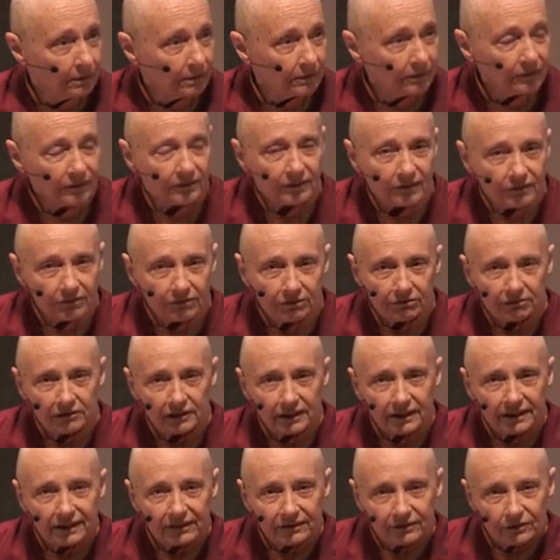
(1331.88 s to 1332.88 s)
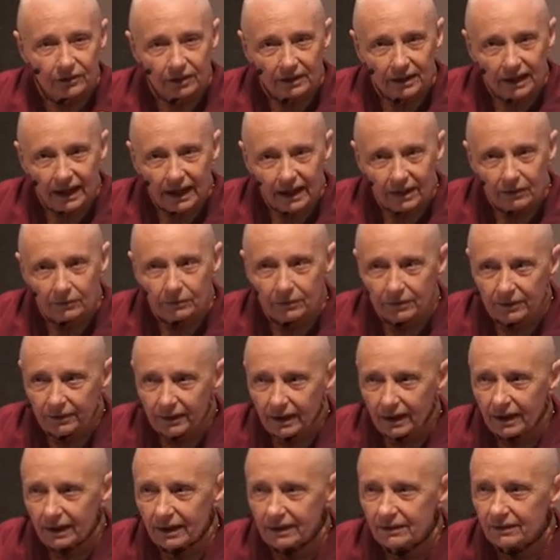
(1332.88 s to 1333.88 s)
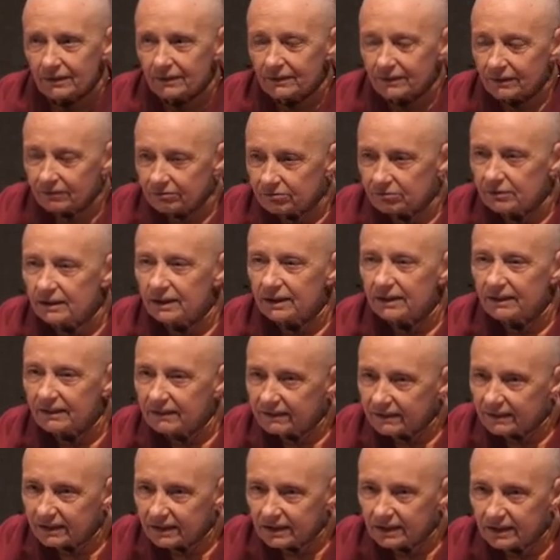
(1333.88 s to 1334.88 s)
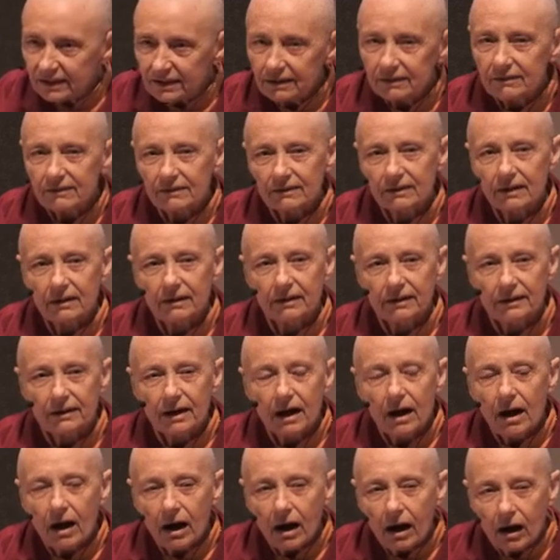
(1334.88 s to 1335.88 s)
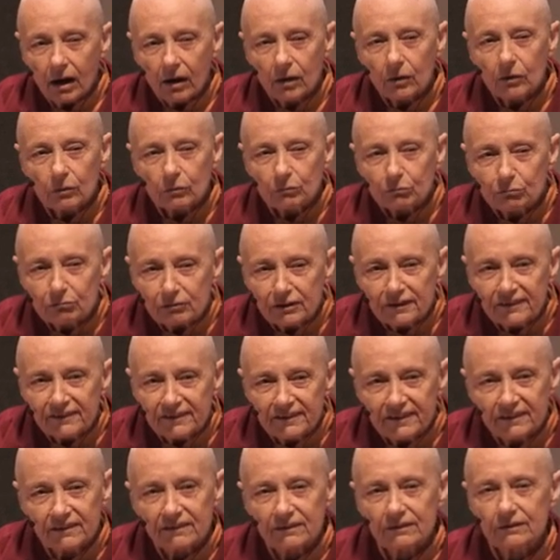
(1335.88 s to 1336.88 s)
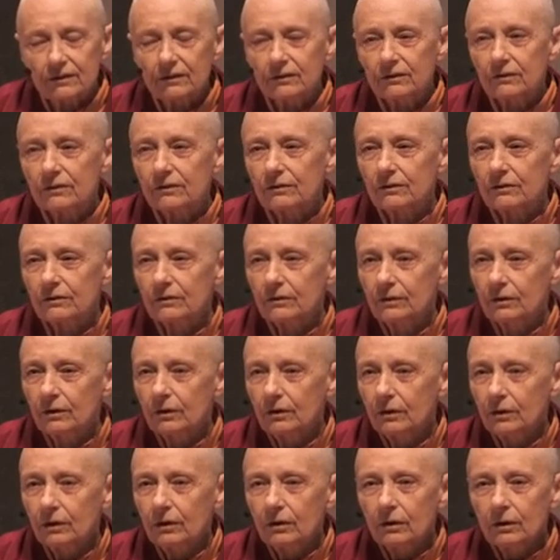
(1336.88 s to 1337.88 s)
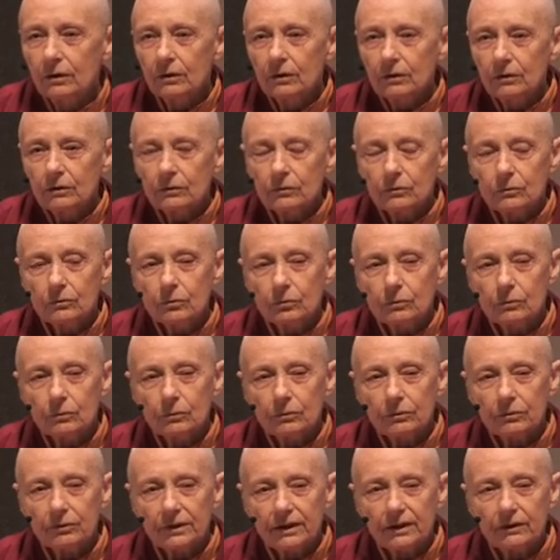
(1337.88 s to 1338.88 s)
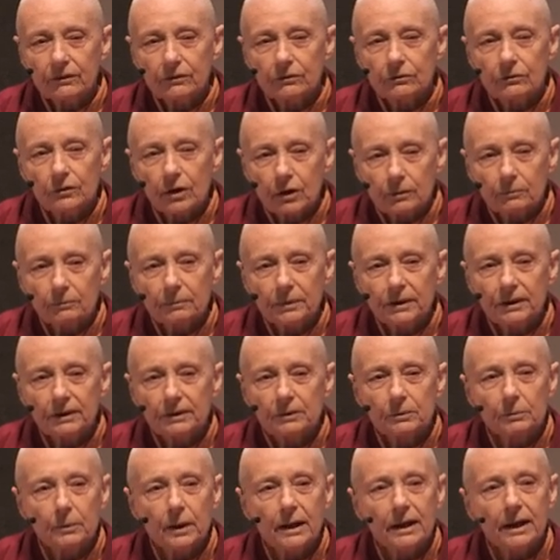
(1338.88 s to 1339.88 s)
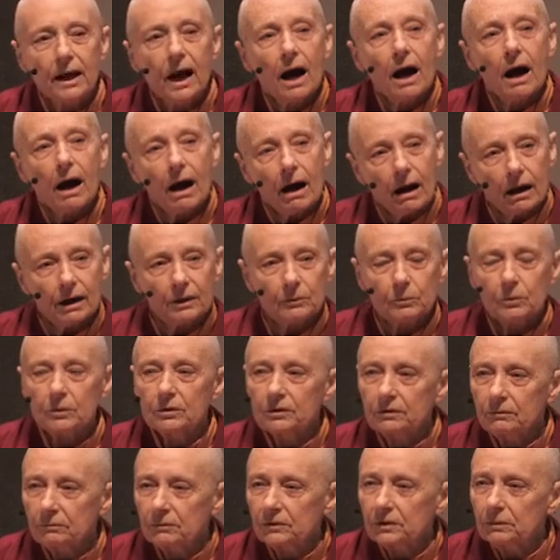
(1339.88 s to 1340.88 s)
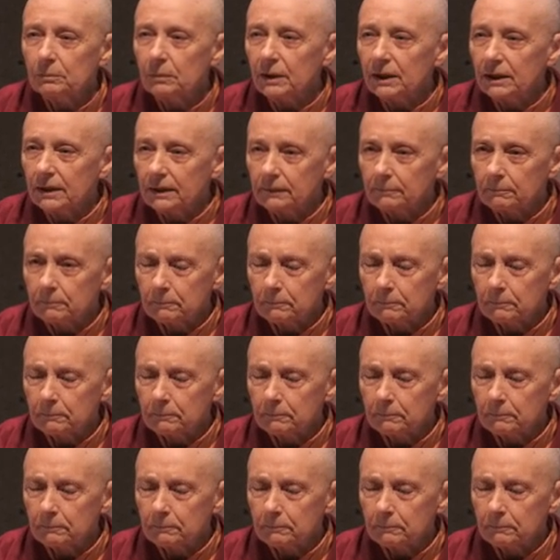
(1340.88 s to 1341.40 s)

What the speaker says: The suffering is not out there. The suffering is inside, our own resistance to things not being the way I want them to be.